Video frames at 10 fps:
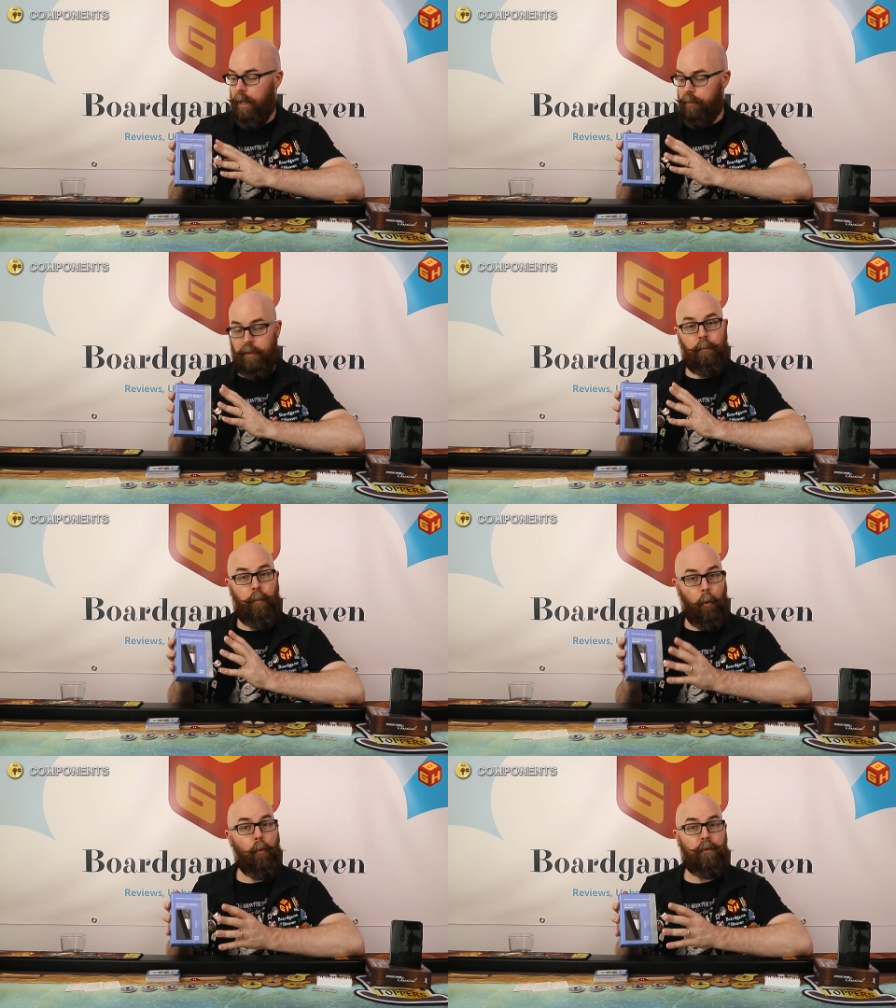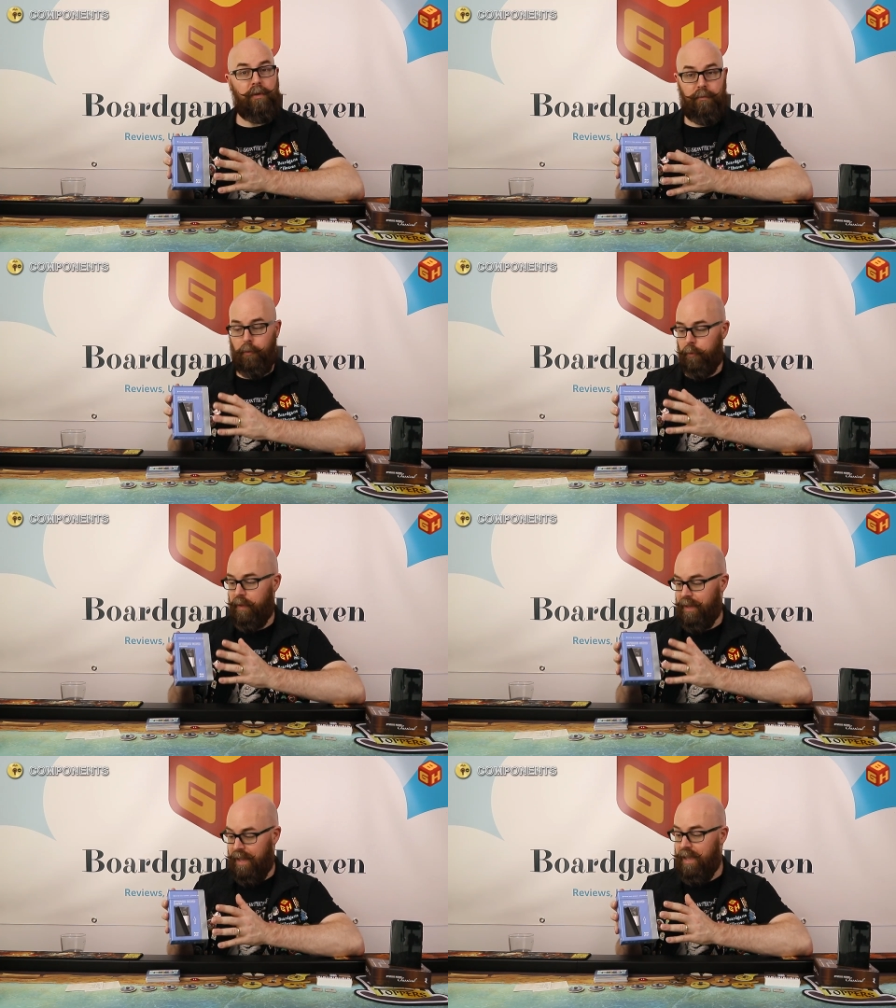the board for
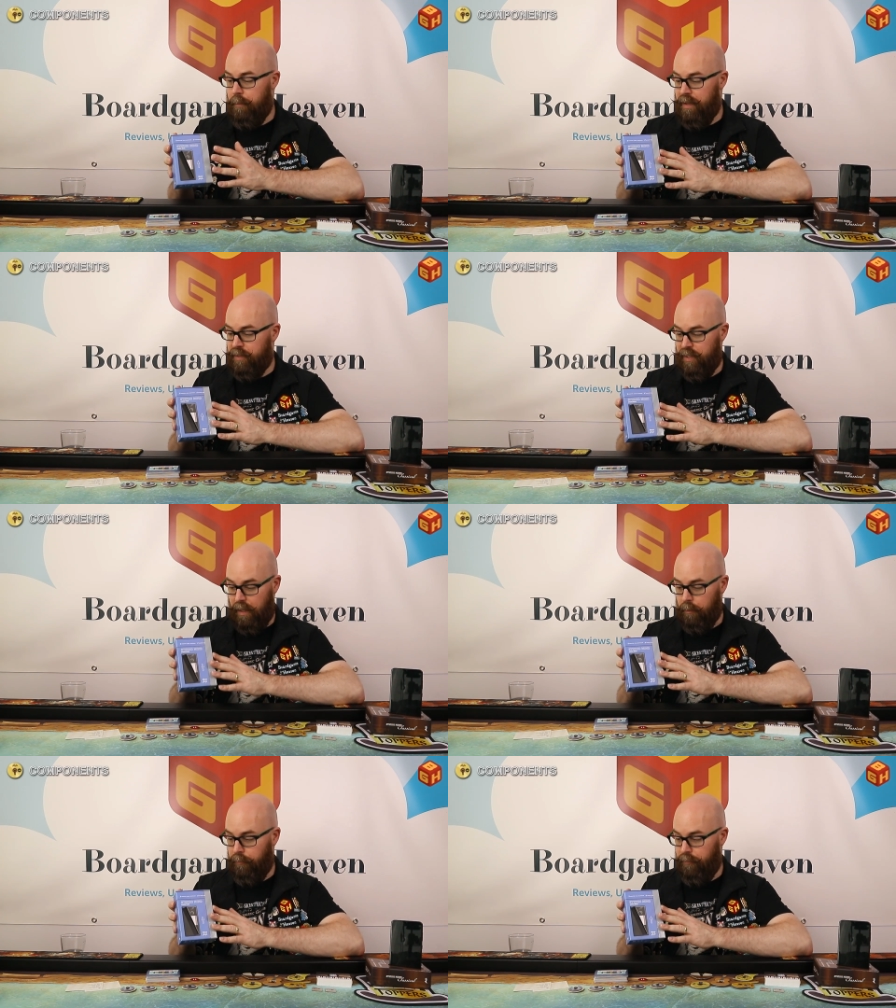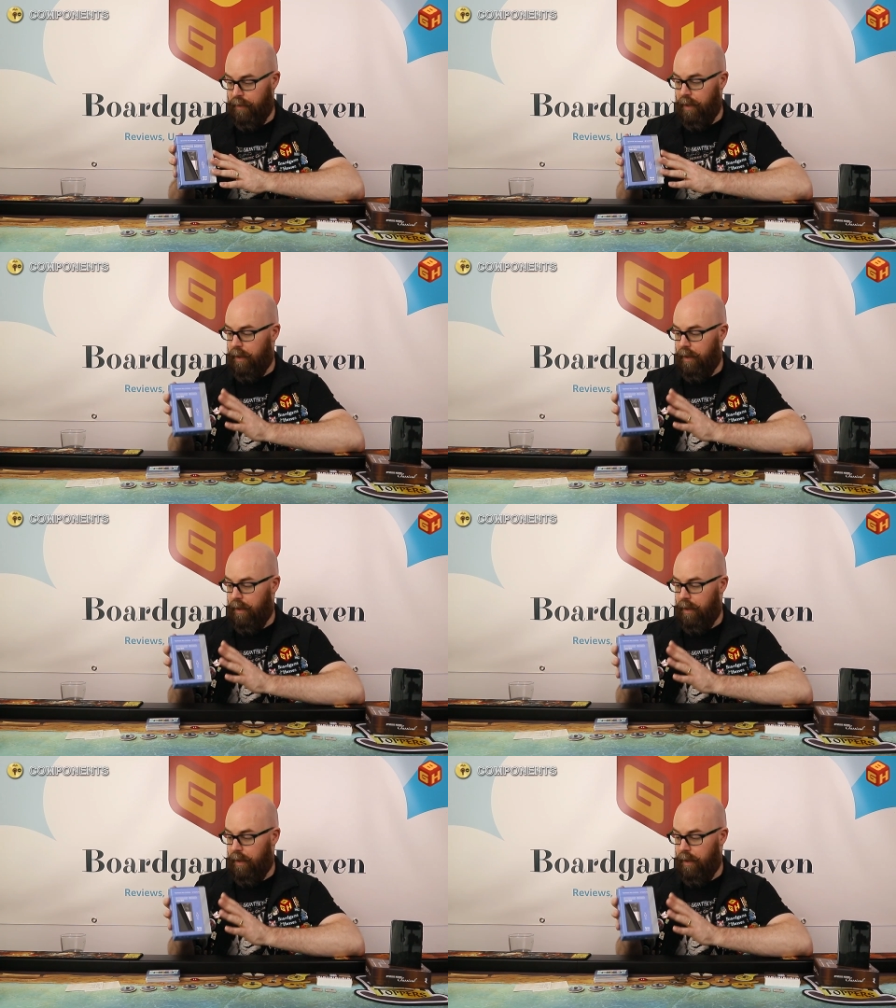the game itself.